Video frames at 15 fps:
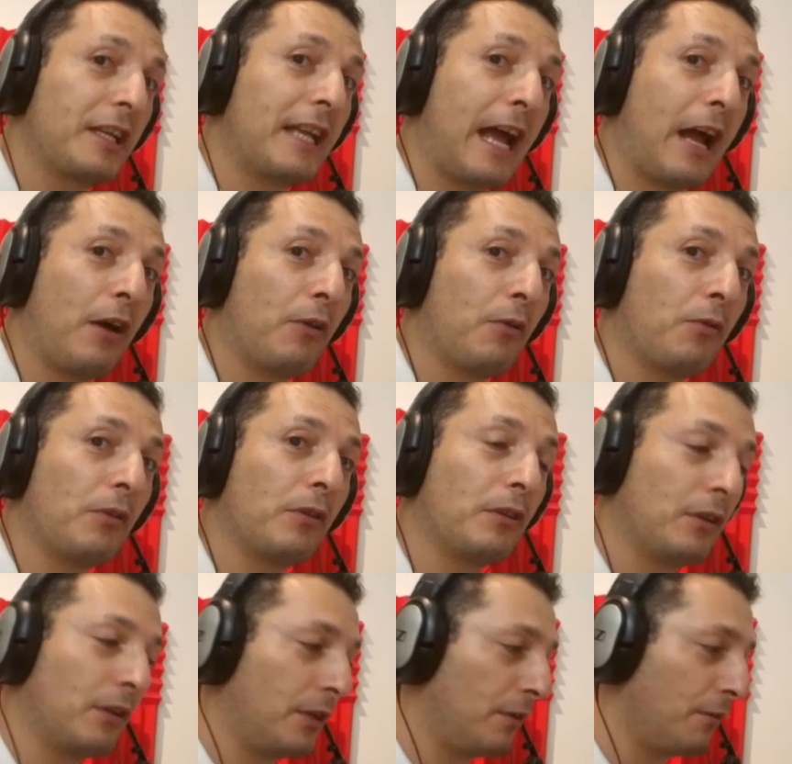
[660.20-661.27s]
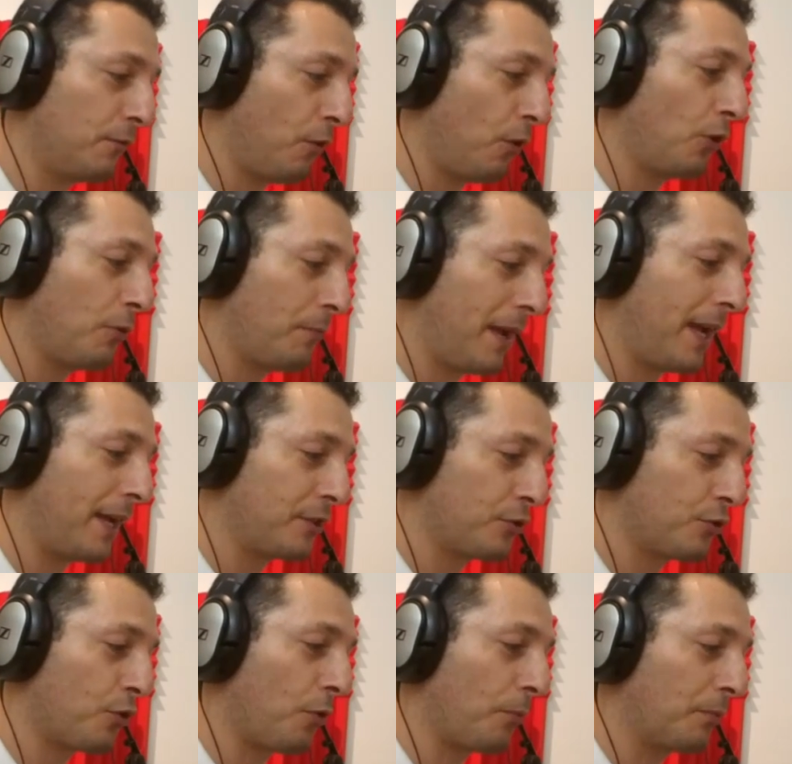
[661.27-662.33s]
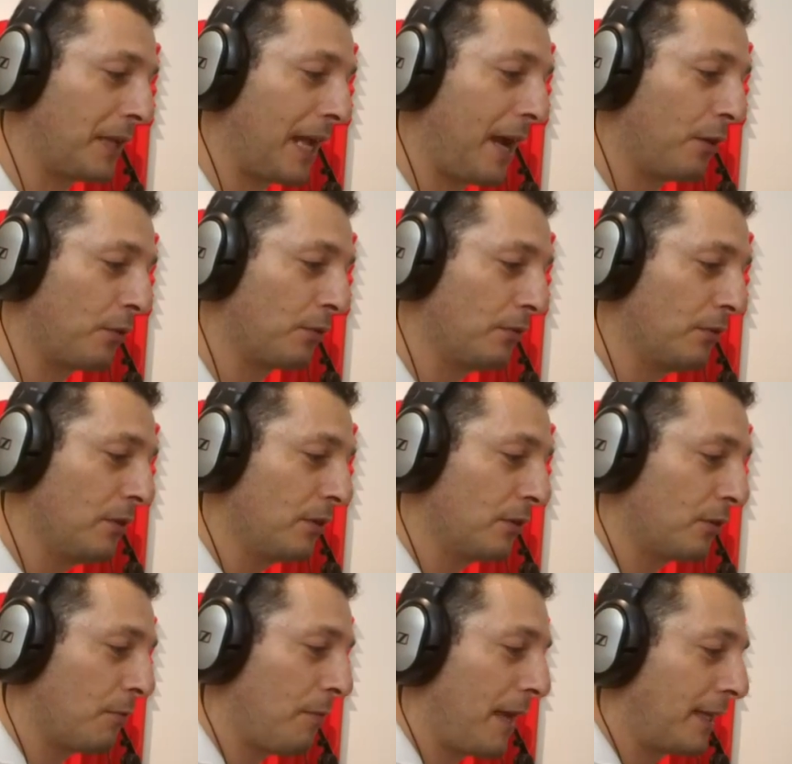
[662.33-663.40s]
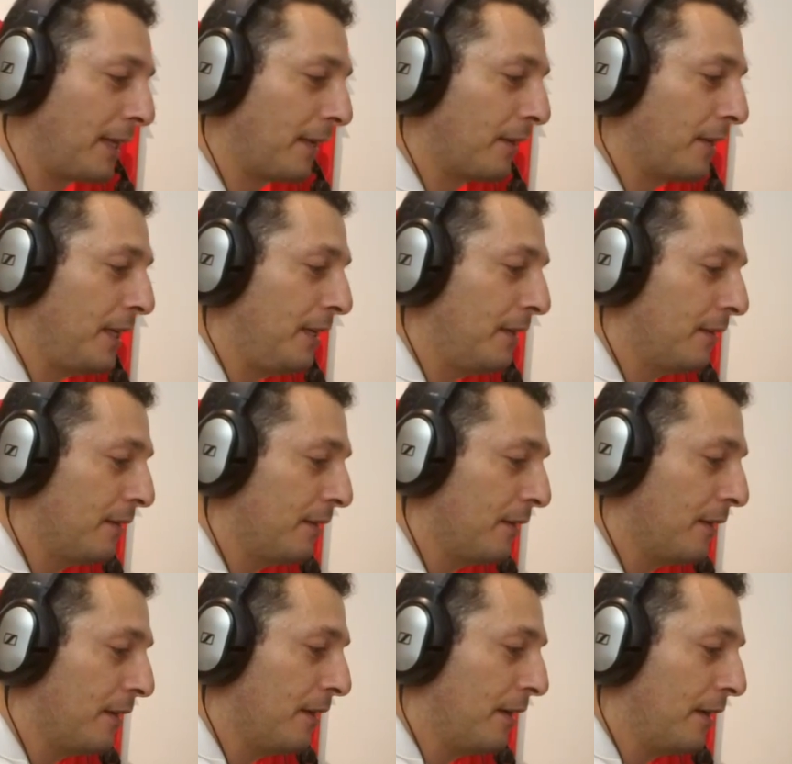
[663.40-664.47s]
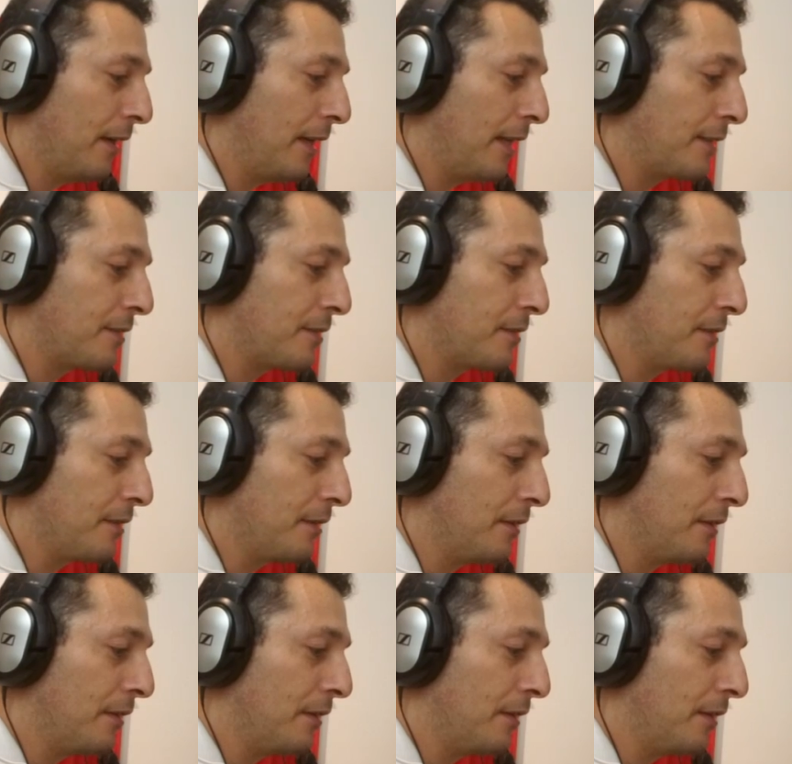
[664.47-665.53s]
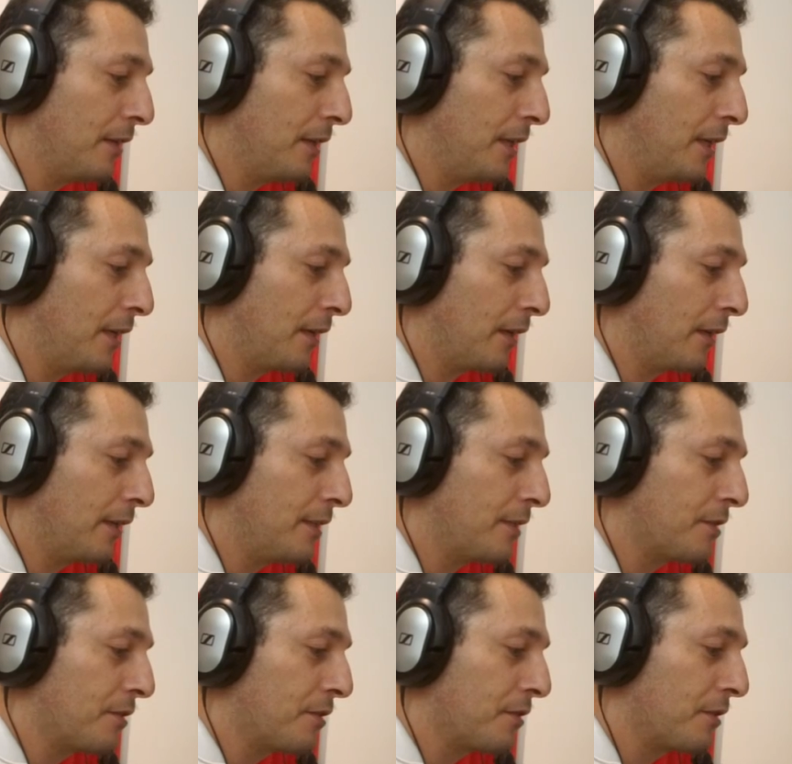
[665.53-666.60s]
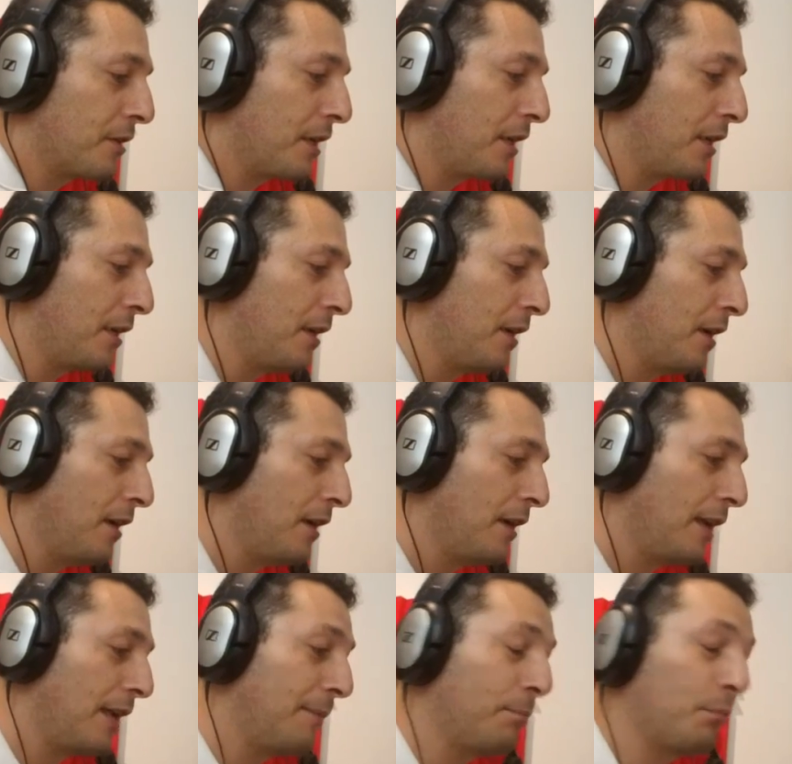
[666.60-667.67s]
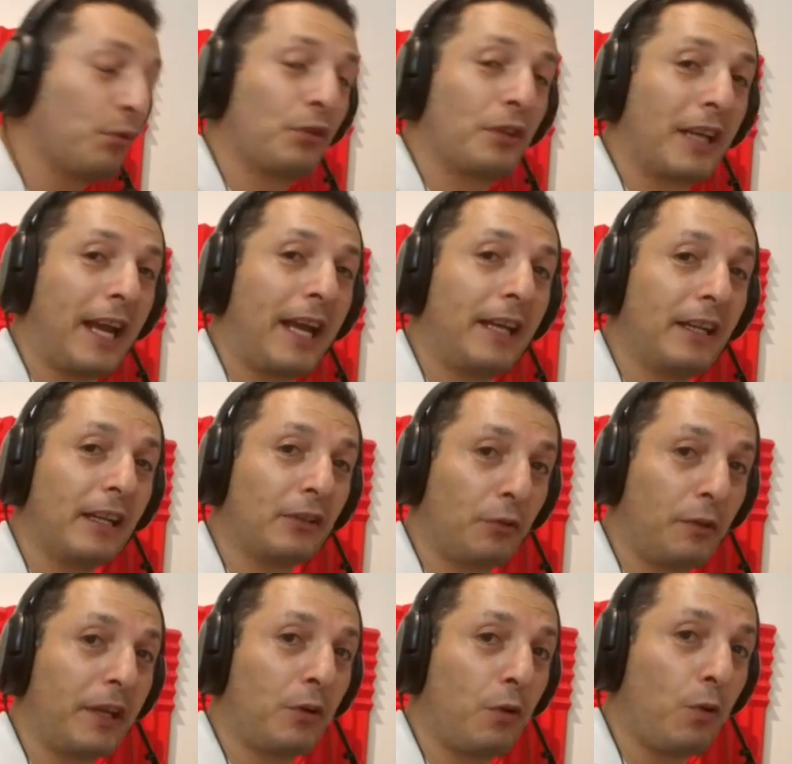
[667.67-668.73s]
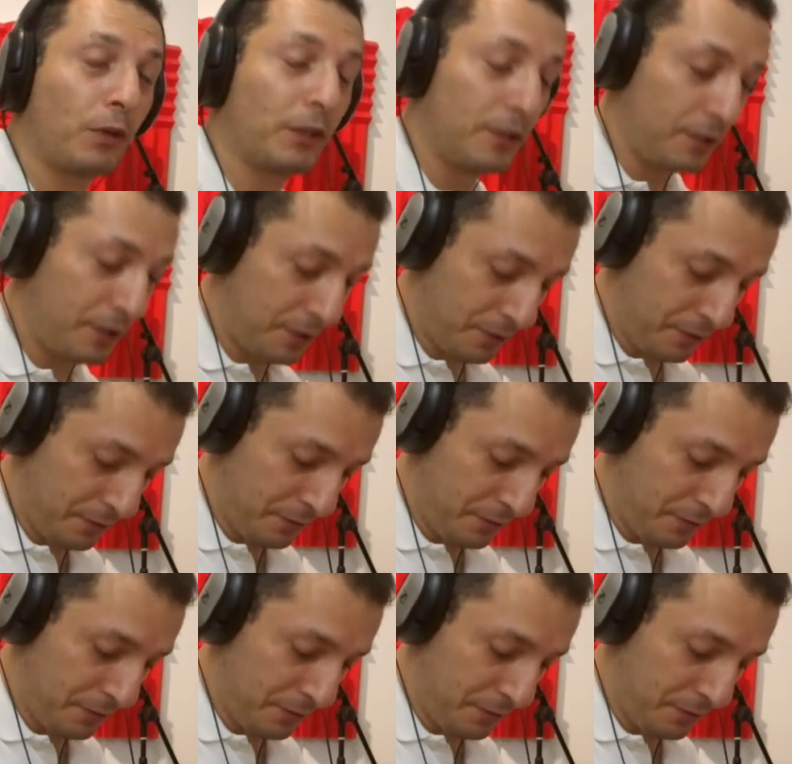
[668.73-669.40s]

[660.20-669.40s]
now, the volume has dropped down dramatically. Let's increase the input gain at 3/4.